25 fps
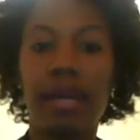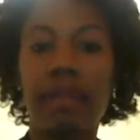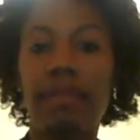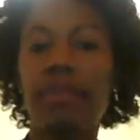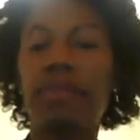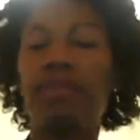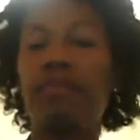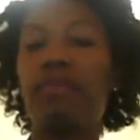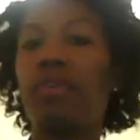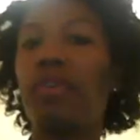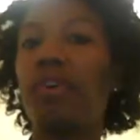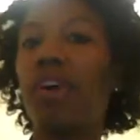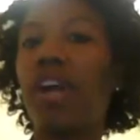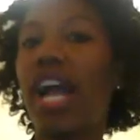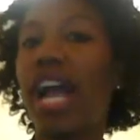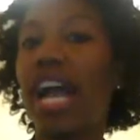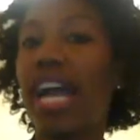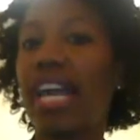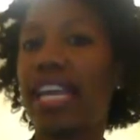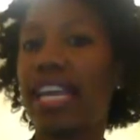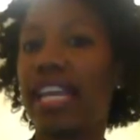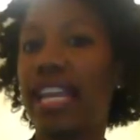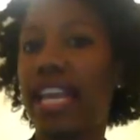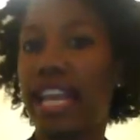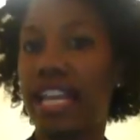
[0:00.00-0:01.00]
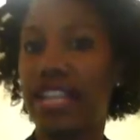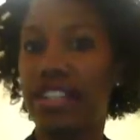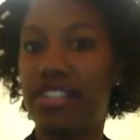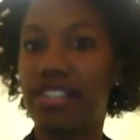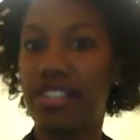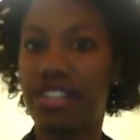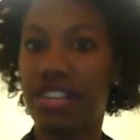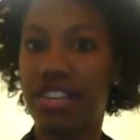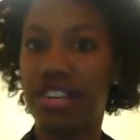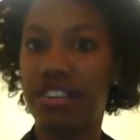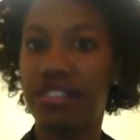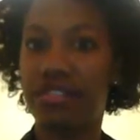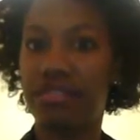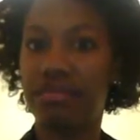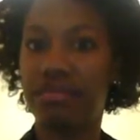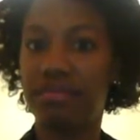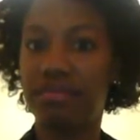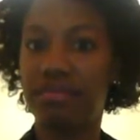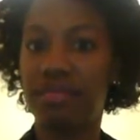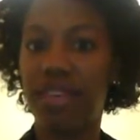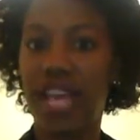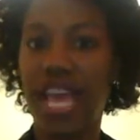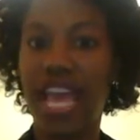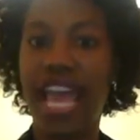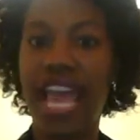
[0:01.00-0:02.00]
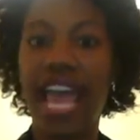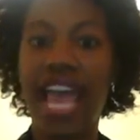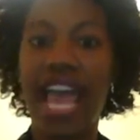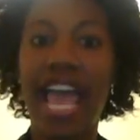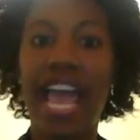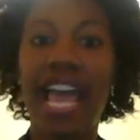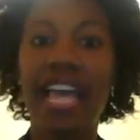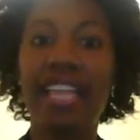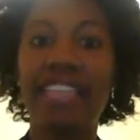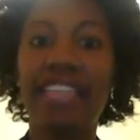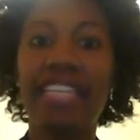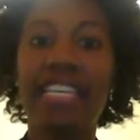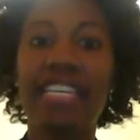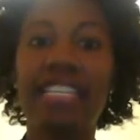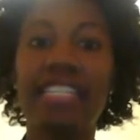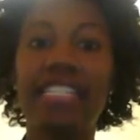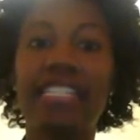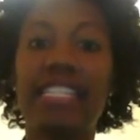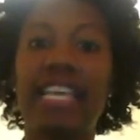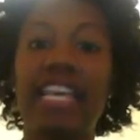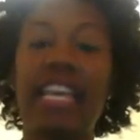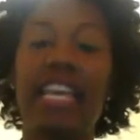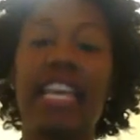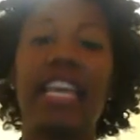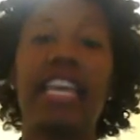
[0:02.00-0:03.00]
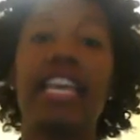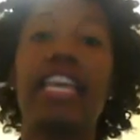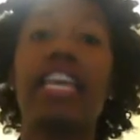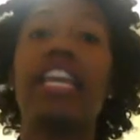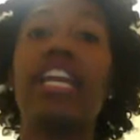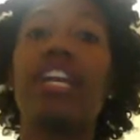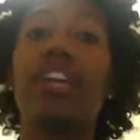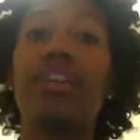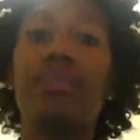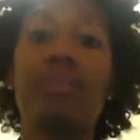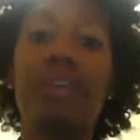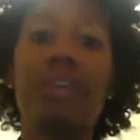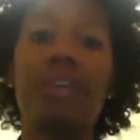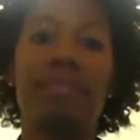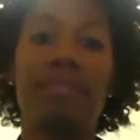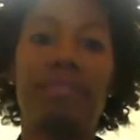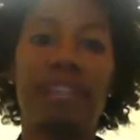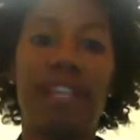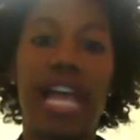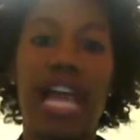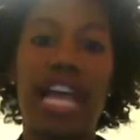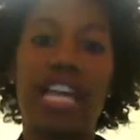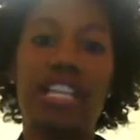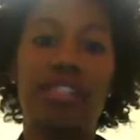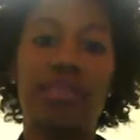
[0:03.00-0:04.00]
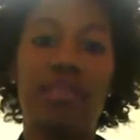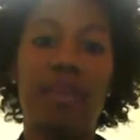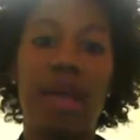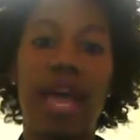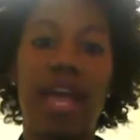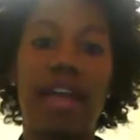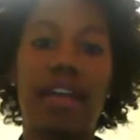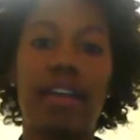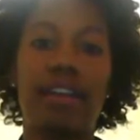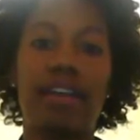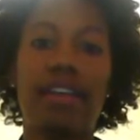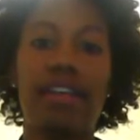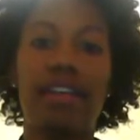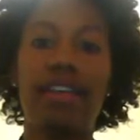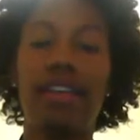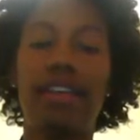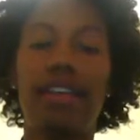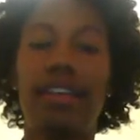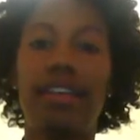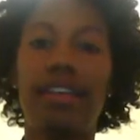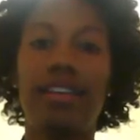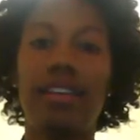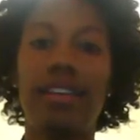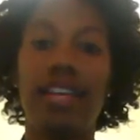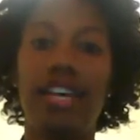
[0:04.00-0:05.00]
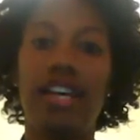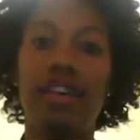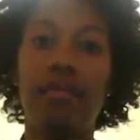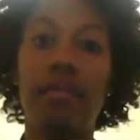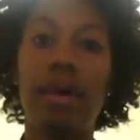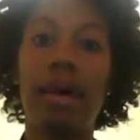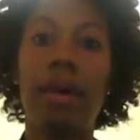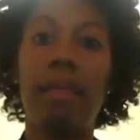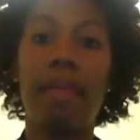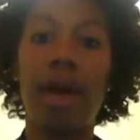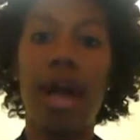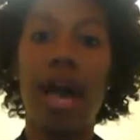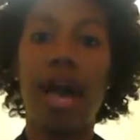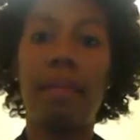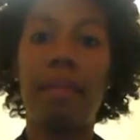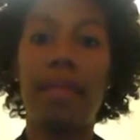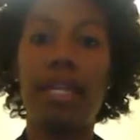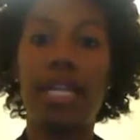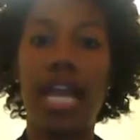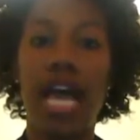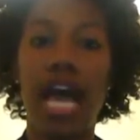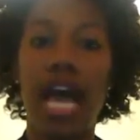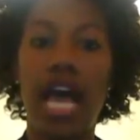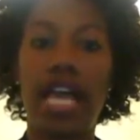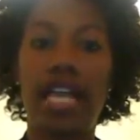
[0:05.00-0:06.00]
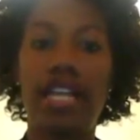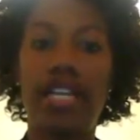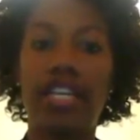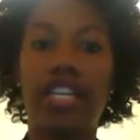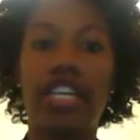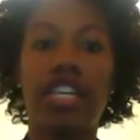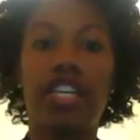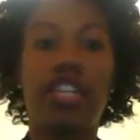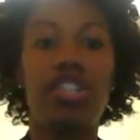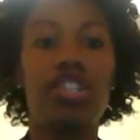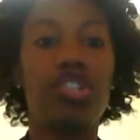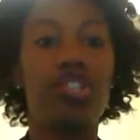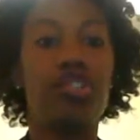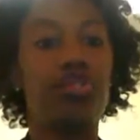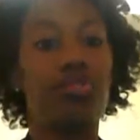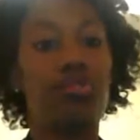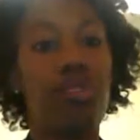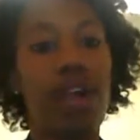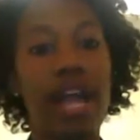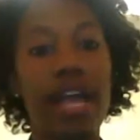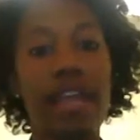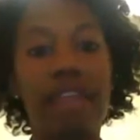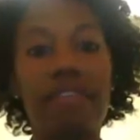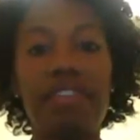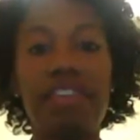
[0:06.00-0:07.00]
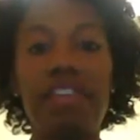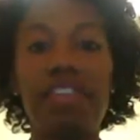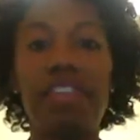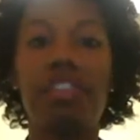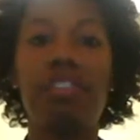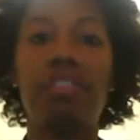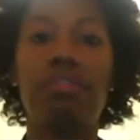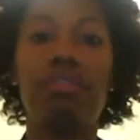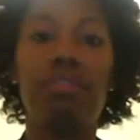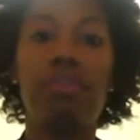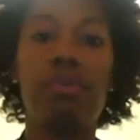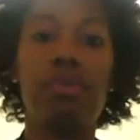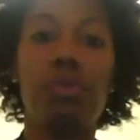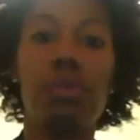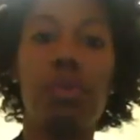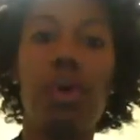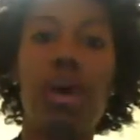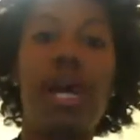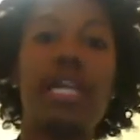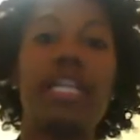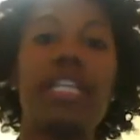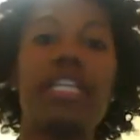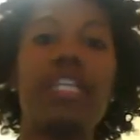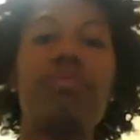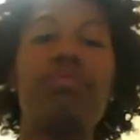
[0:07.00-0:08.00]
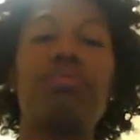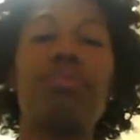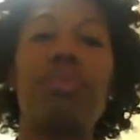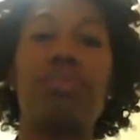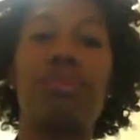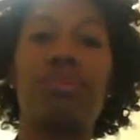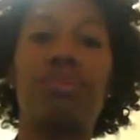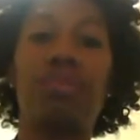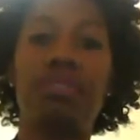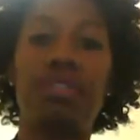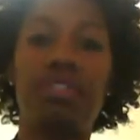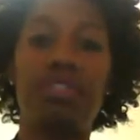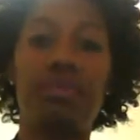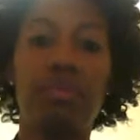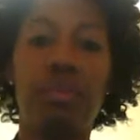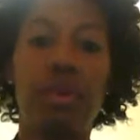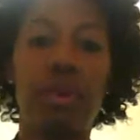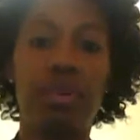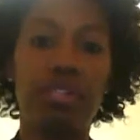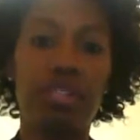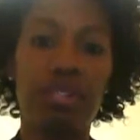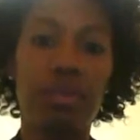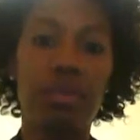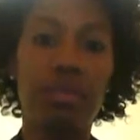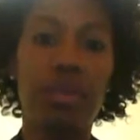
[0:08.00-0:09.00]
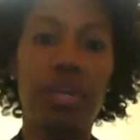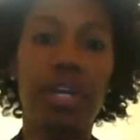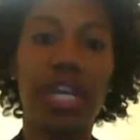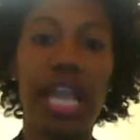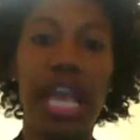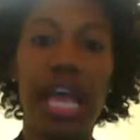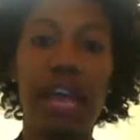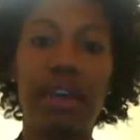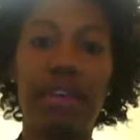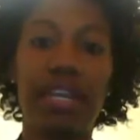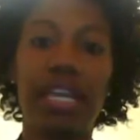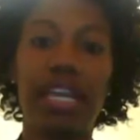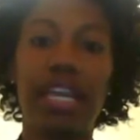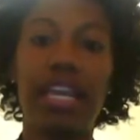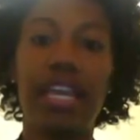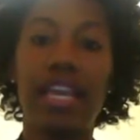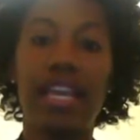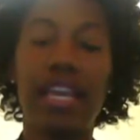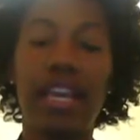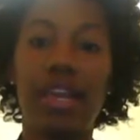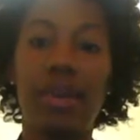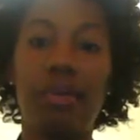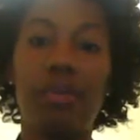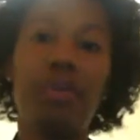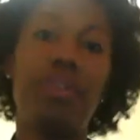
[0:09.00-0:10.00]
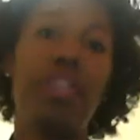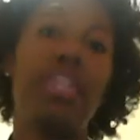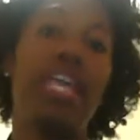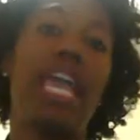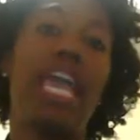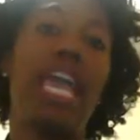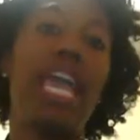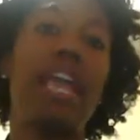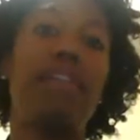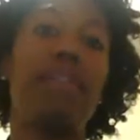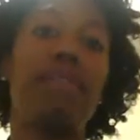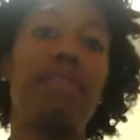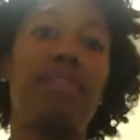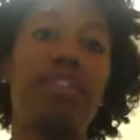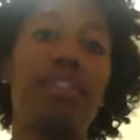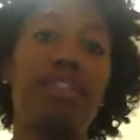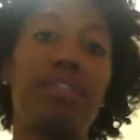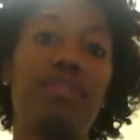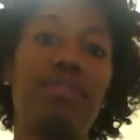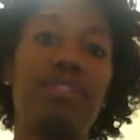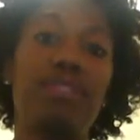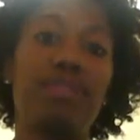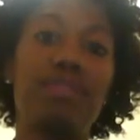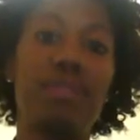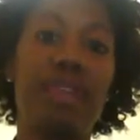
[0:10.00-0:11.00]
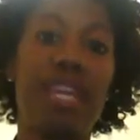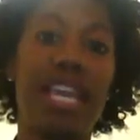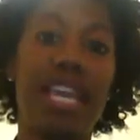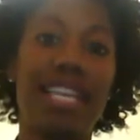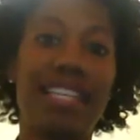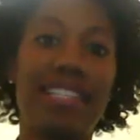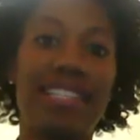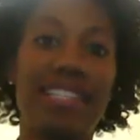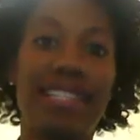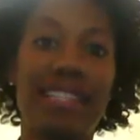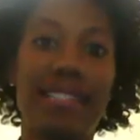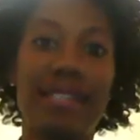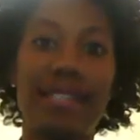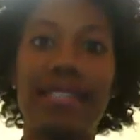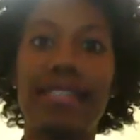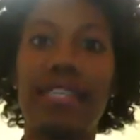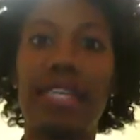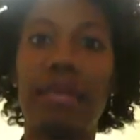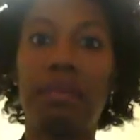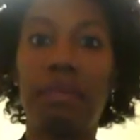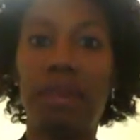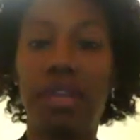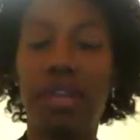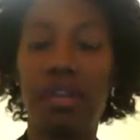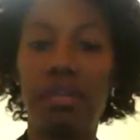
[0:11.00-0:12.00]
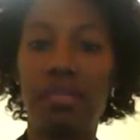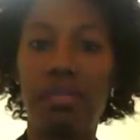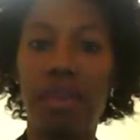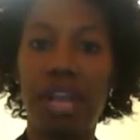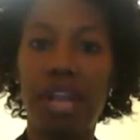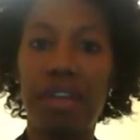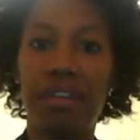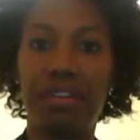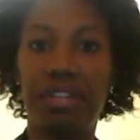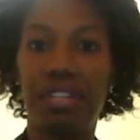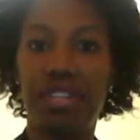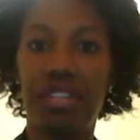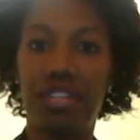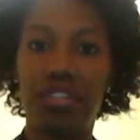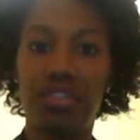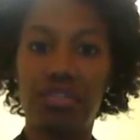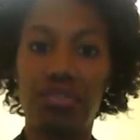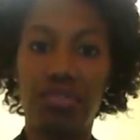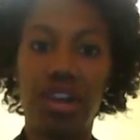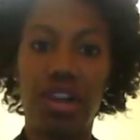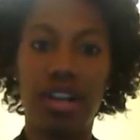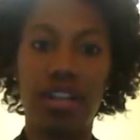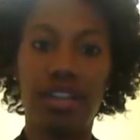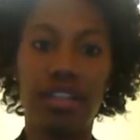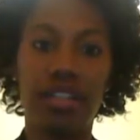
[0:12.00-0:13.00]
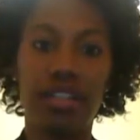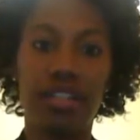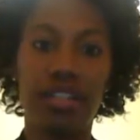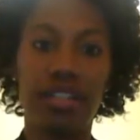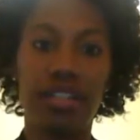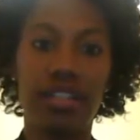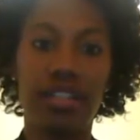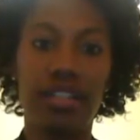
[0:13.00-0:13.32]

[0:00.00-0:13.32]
Before I could answer, I had this eerie flashback of my mom and I driving through the windy roads of Baltimore County with a handful of suitcases skipping around in the trunk.